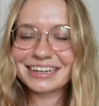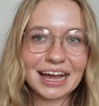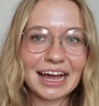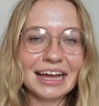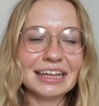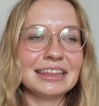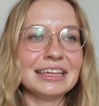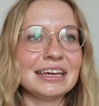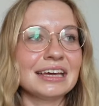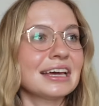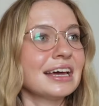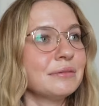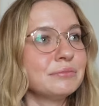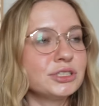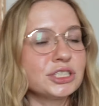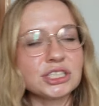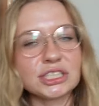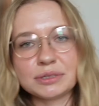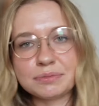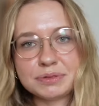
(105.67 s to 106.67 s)
I think I'm
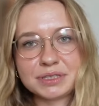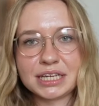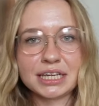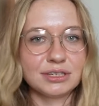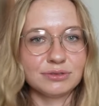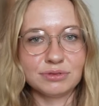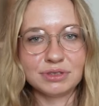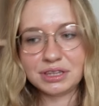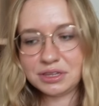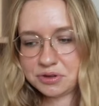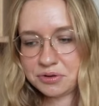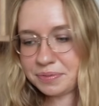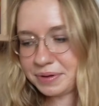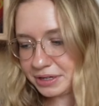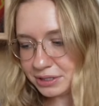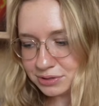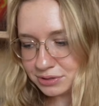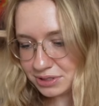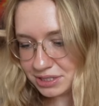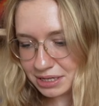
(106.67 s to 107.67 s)
just obsessed with
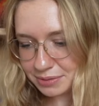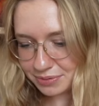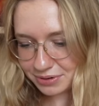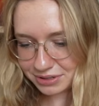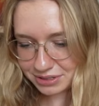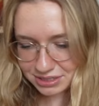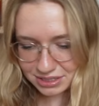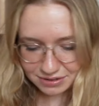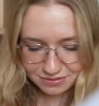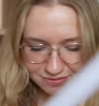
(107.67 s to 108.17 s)
Neopixel sabers.